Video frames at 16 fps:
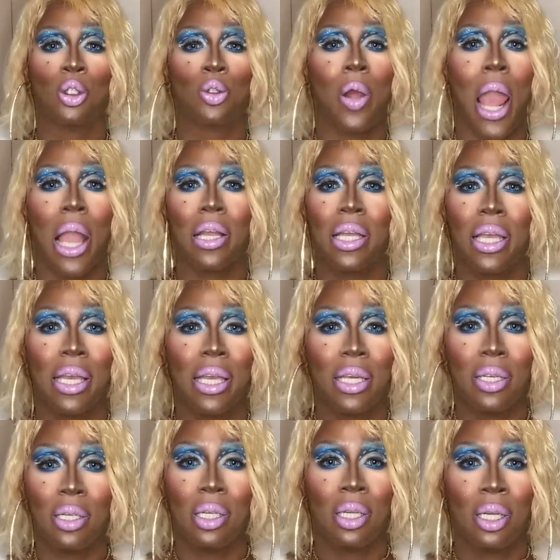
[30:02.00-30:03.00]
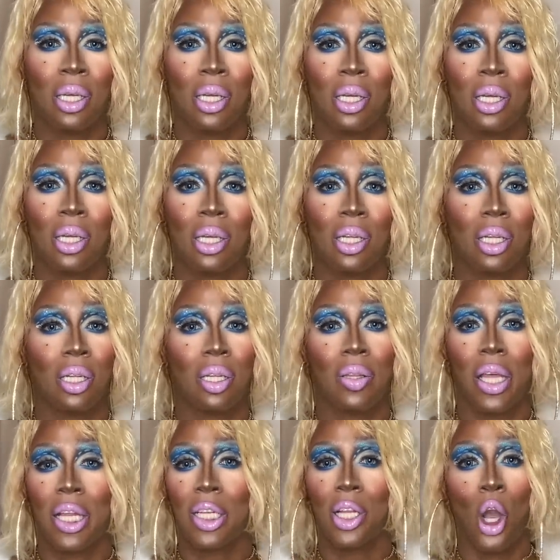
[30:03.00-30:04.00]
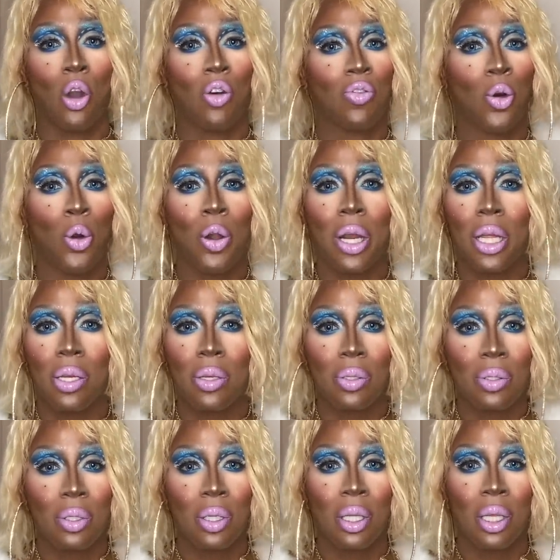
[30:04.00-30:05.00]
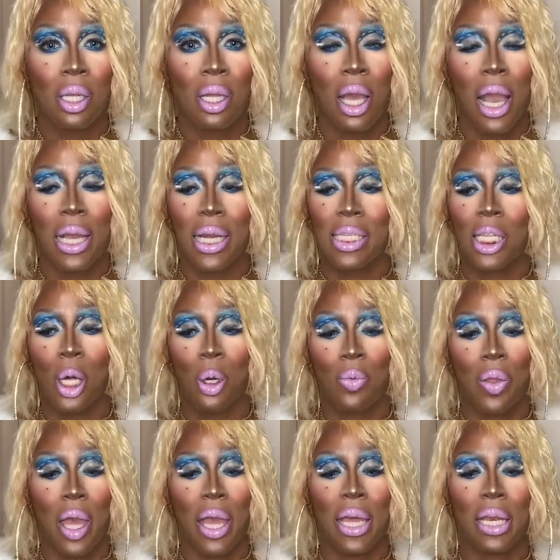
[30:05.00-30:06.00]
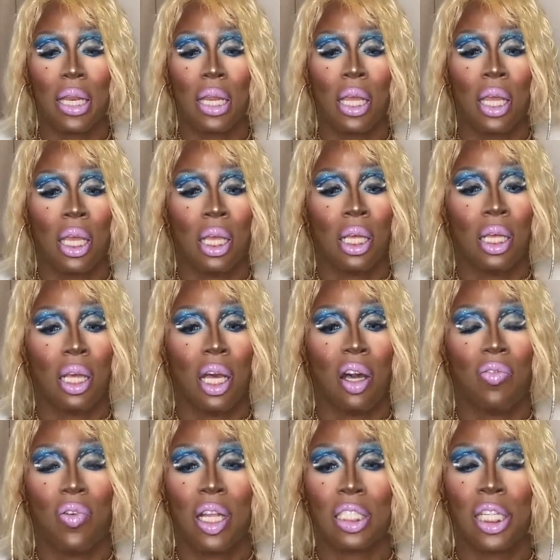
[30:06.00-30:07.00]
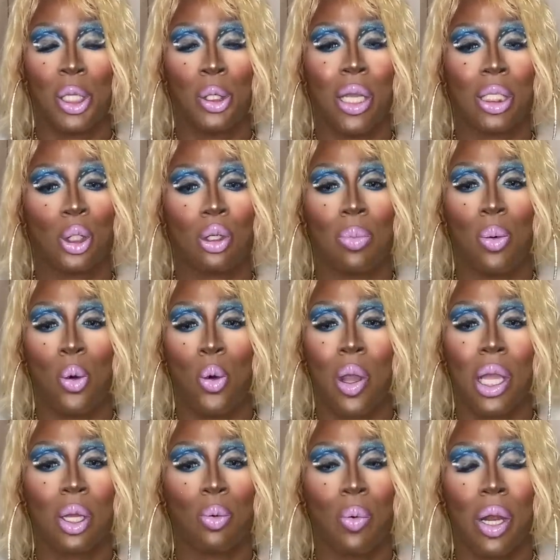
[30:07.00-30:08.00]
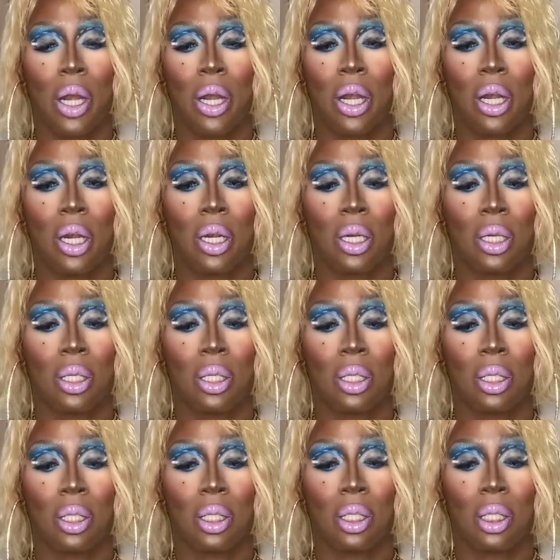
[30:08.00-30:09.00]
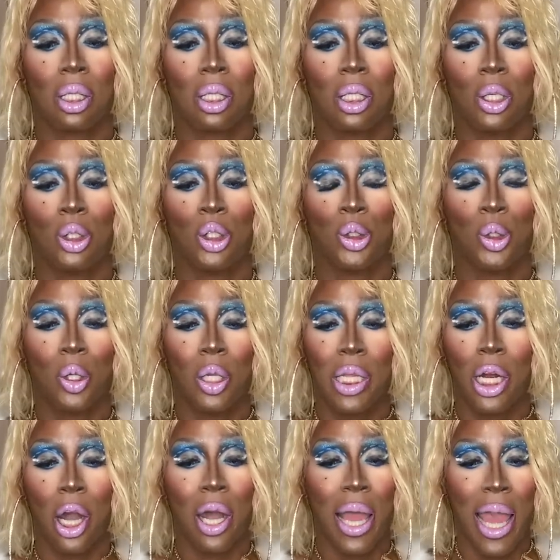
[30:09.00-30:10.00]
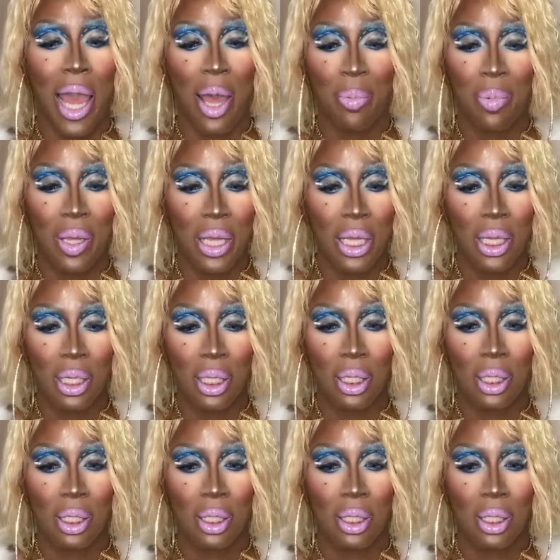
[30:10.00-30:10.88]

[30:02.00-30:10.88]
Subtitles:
to do drag again, then go for it. I just hope that eventually you get to a point where you truly are happy